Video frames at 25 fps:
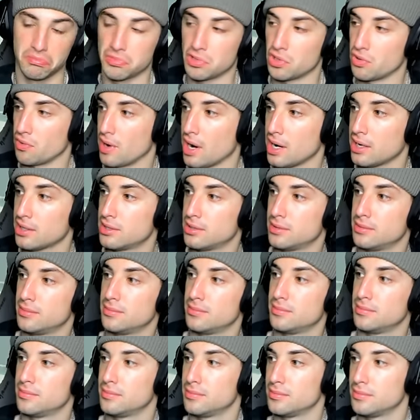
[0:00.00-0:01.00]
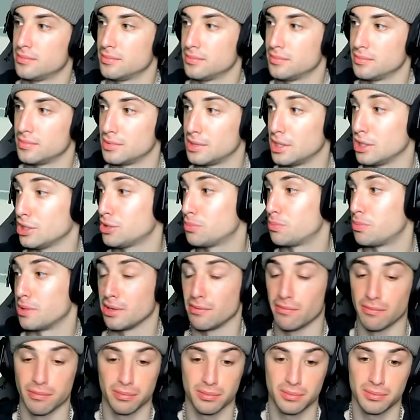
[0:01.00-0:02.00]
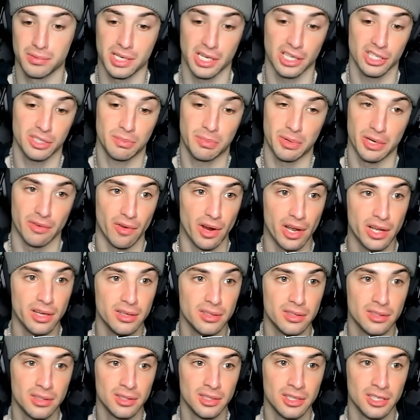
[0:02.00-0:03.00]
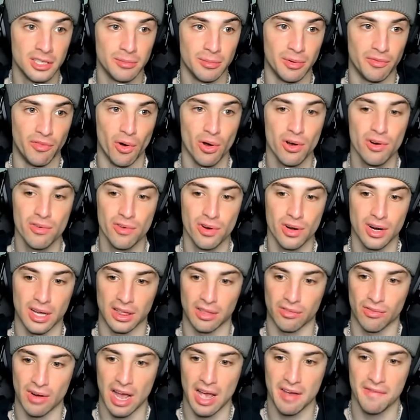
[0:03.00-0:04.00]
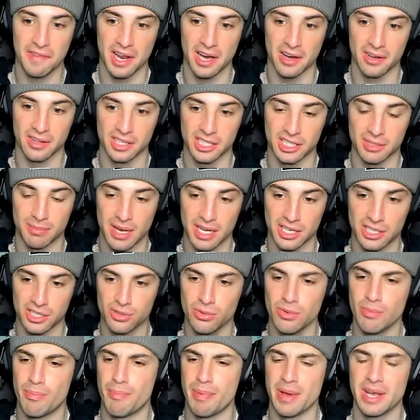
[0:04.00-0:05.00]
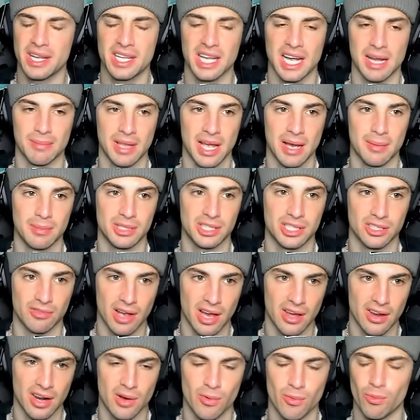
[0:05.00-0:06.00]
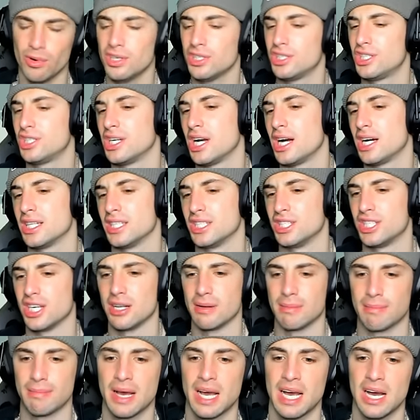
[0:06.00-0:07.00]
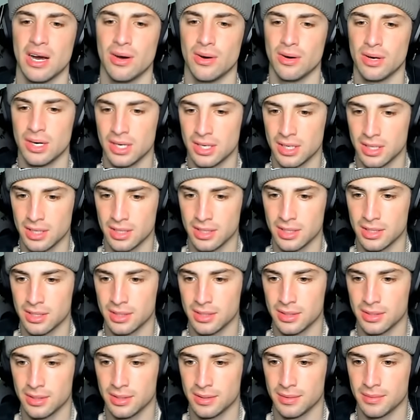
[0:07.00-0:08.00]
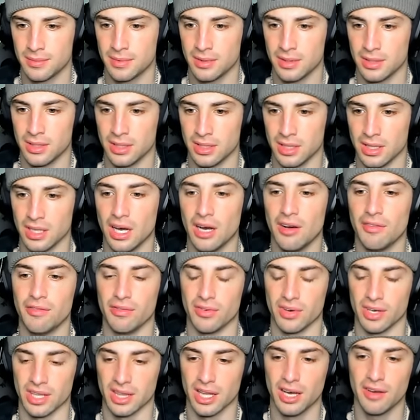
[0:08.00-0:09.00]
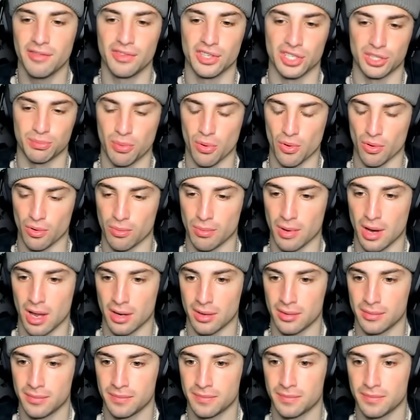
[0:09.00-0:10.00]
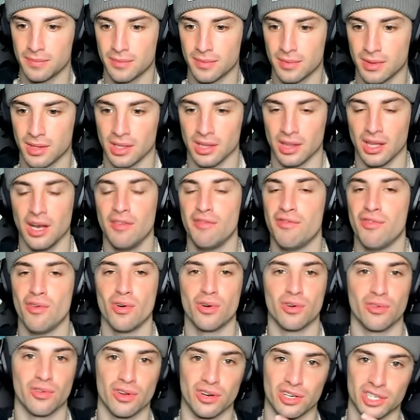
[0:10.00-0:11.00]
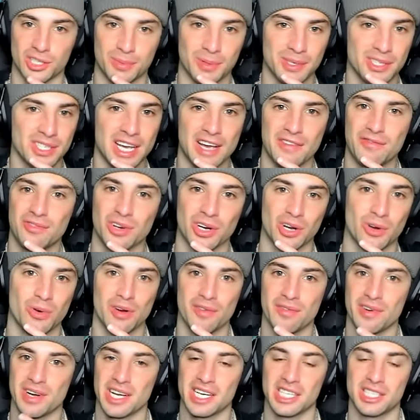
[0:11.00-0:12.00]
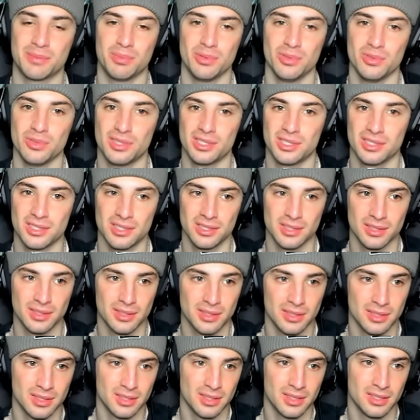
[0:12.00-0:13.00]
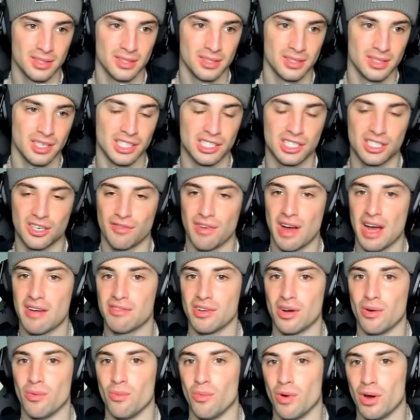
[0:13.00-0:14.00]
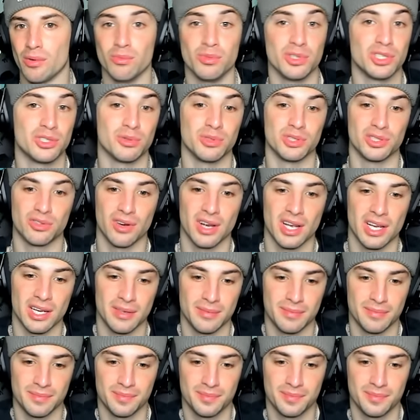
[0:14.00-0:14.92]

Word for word: Correct? Sounds pretty... Sounds pretty right. But Volcarona thriving out in this match, doing big time damage to Groudon, one shot in Shen Pao. Lovely, love this Pokemon. Love Volcarona, especially after a Quiver Dance boost. It survived on one, which was great.